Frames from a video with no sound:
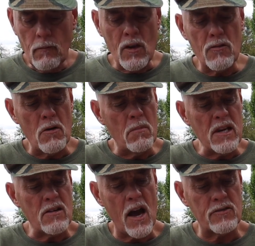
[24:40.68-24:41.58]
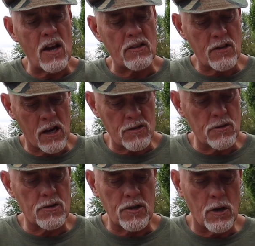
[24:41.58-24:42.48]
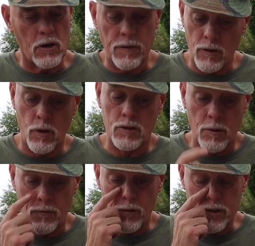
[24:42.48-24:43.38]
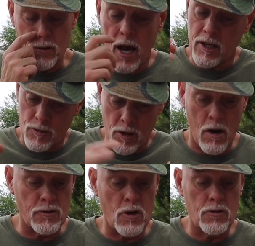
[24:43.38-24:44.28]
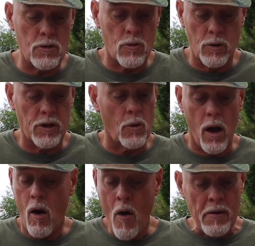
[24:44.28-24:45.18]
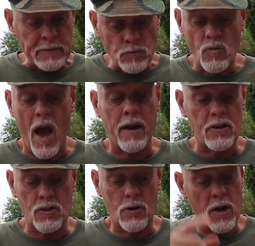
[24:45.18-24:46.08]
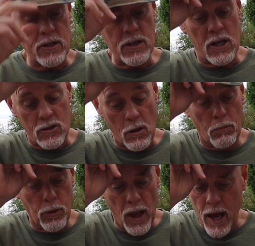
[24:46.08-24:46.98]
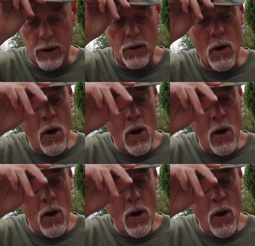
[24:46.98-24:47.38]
the meat has that texture still, even though it's been freeze-dried, it's constituted really well. That is a great taste. The blend